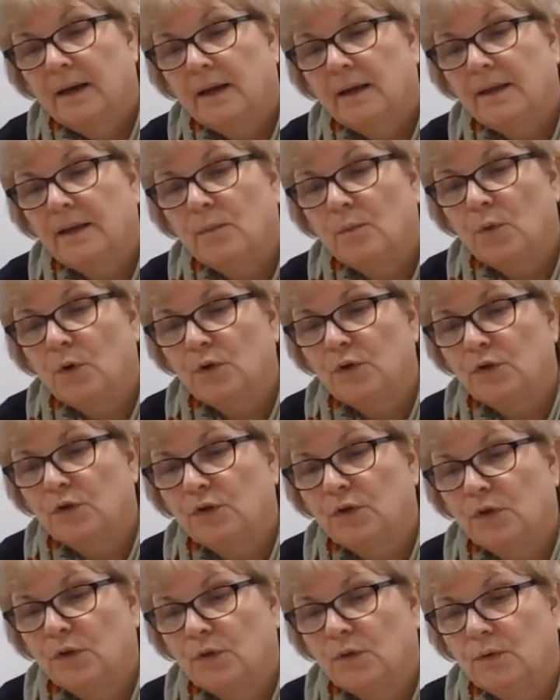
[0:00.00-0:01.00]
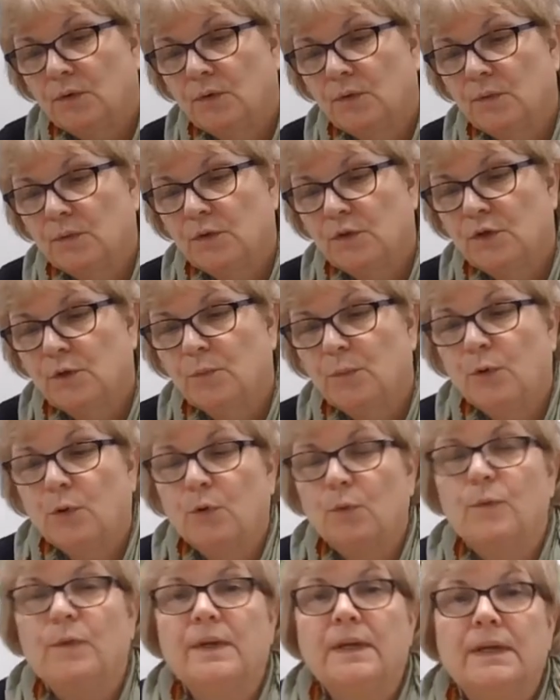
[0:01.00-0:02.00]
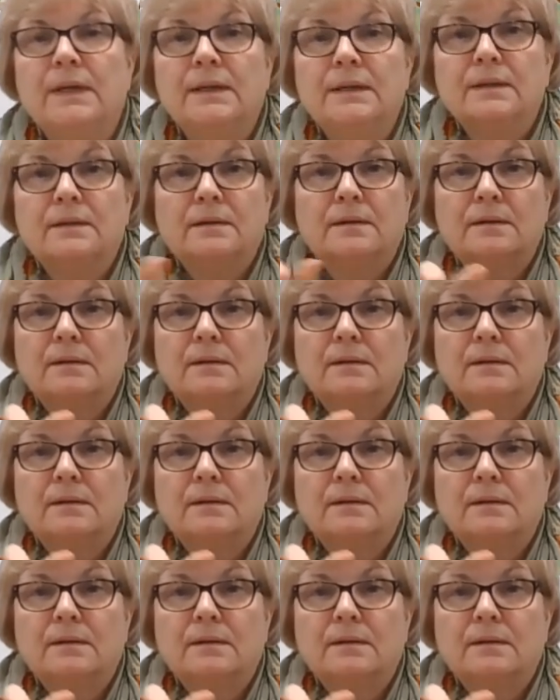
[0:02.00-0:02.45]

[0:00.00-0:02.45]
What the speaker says: and then what you do is you pull the